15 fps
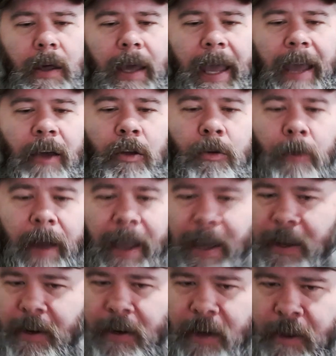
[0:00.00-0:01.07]

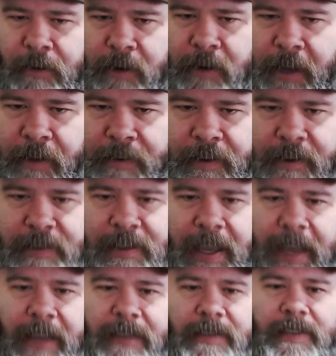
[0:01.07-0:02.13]
Aelred, another Celtic
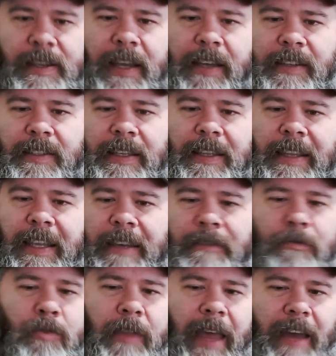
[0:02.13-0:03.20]
saint, said, "To
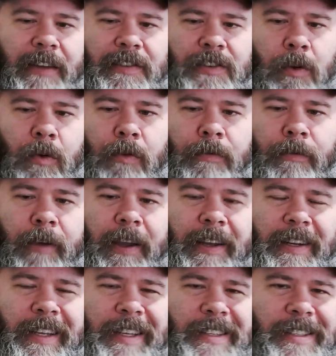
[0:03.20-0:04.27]
live without a soul
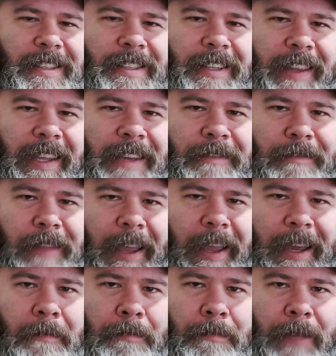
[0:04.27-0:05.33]
friend is to live
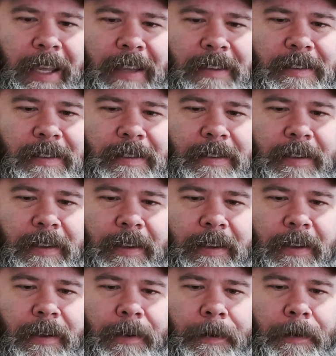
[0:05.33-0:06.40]
like a beast."
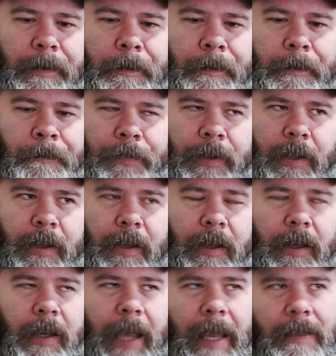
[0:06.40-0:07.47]

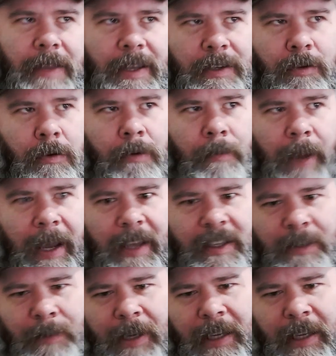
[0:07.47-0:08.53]
And this
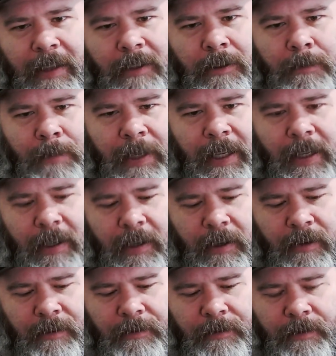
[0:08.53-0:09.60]
reminds me a little bit
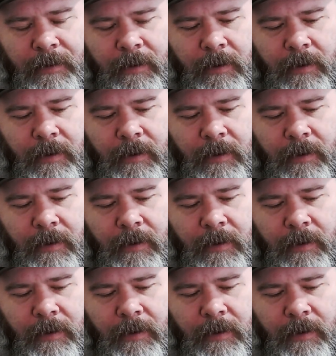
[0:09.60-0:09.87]
of